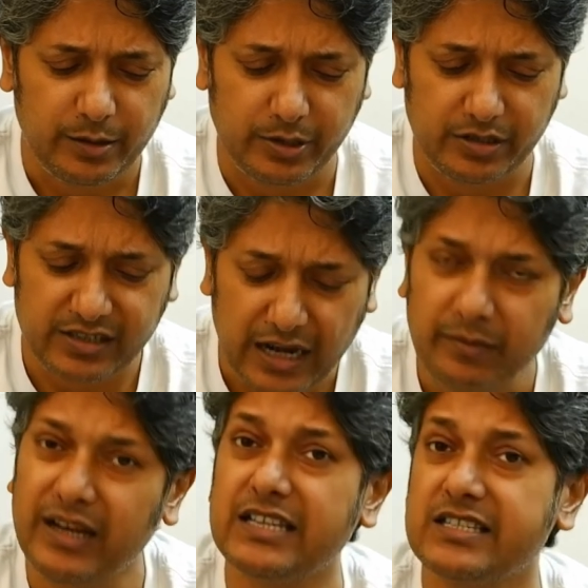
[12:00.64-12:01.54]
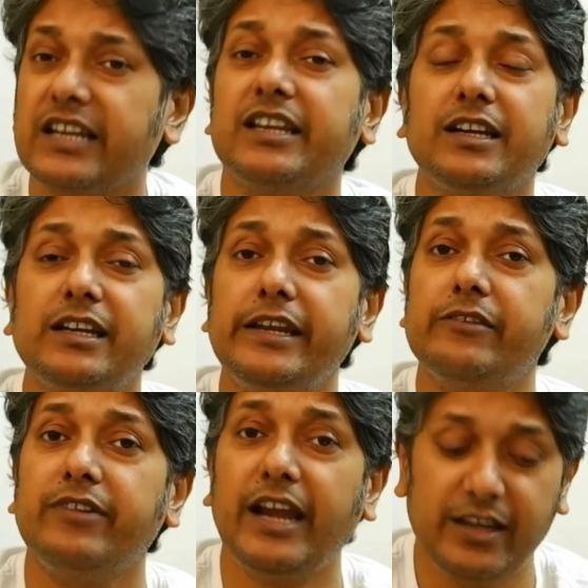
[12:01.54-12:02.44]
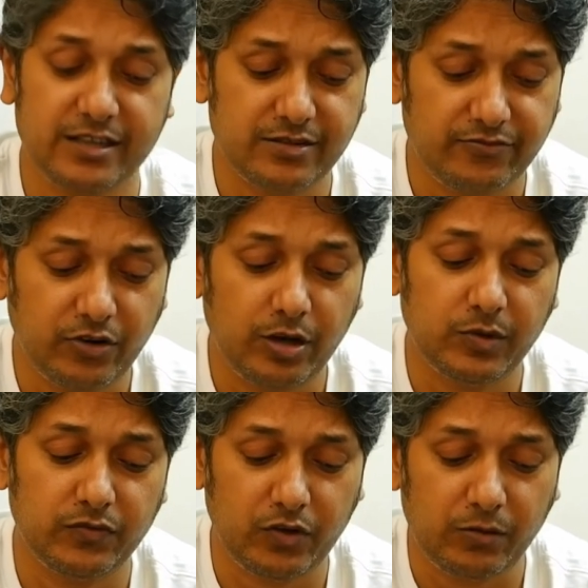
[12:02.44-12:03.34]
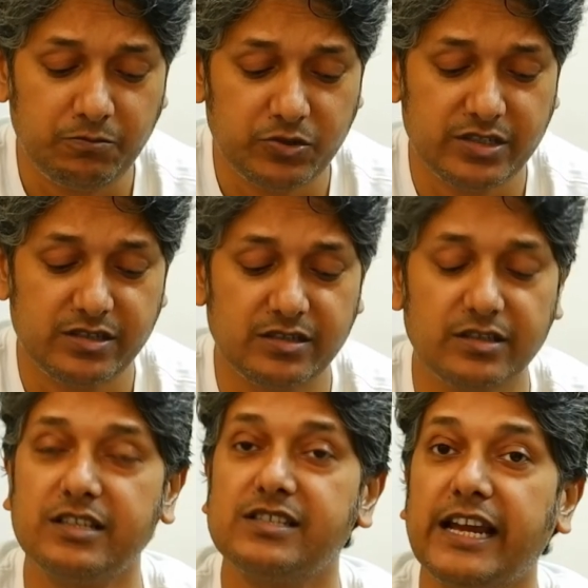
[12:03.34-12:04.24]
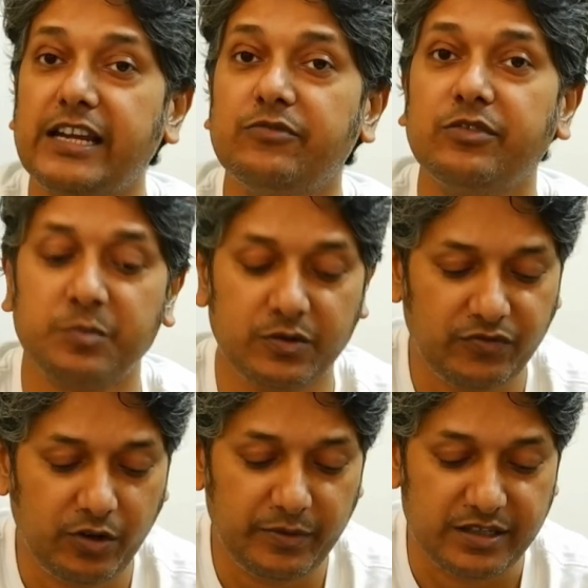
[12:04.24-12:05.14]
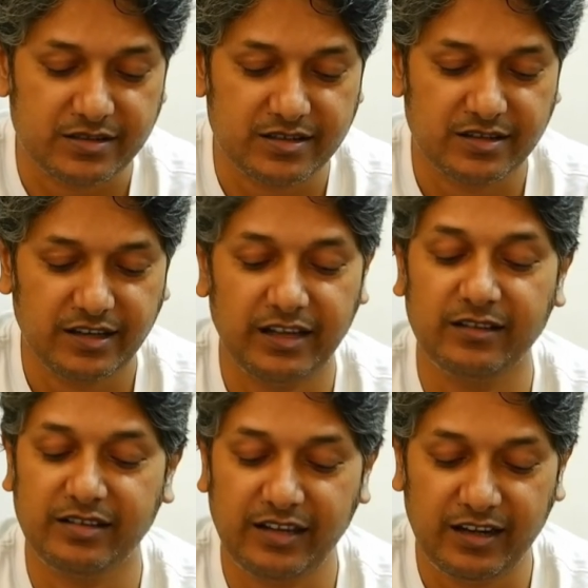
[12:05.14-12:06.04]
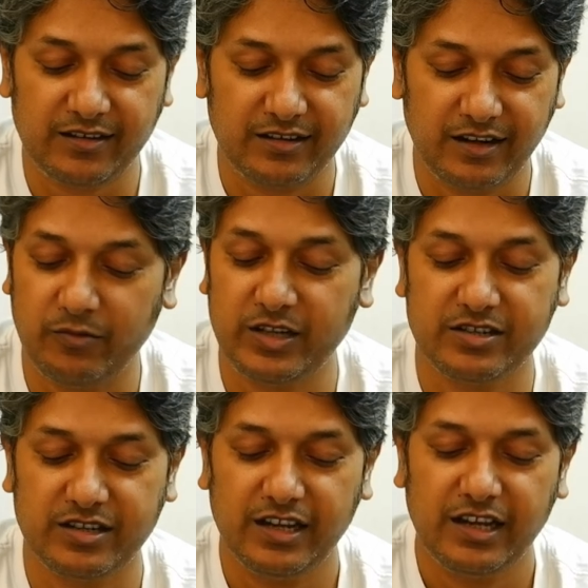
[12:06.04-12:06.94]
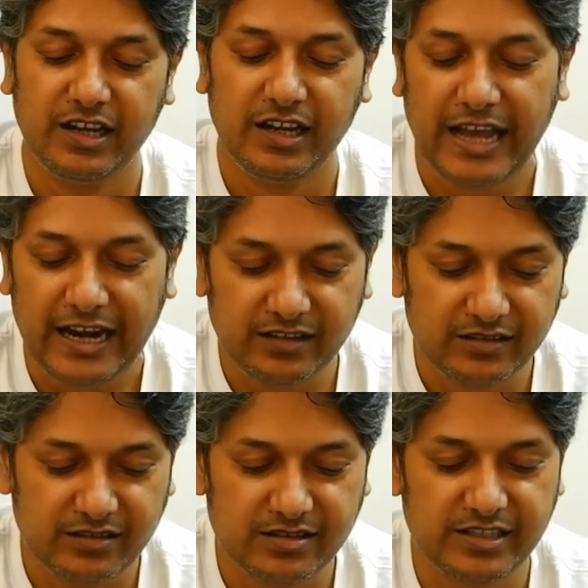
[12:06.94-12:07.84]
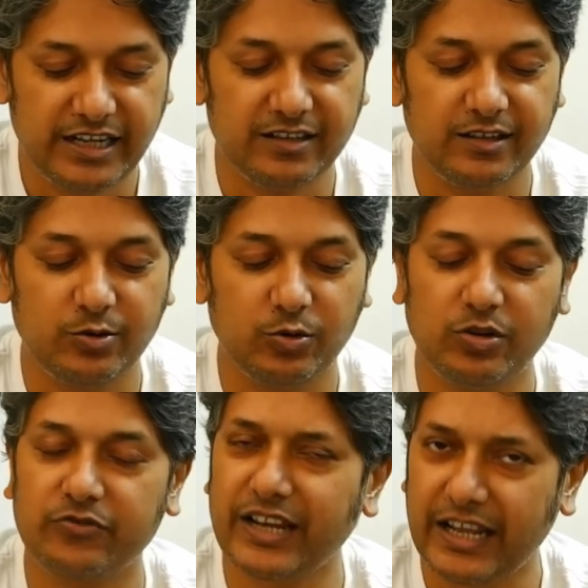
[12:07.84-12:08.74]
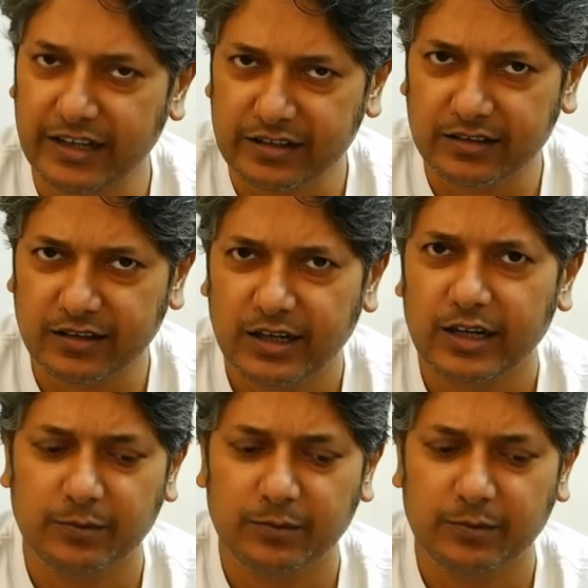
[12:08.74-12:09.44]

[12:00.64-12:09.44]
But drama is technically defined as a form of composition designed for performance in theatre, in which actors take the role of character,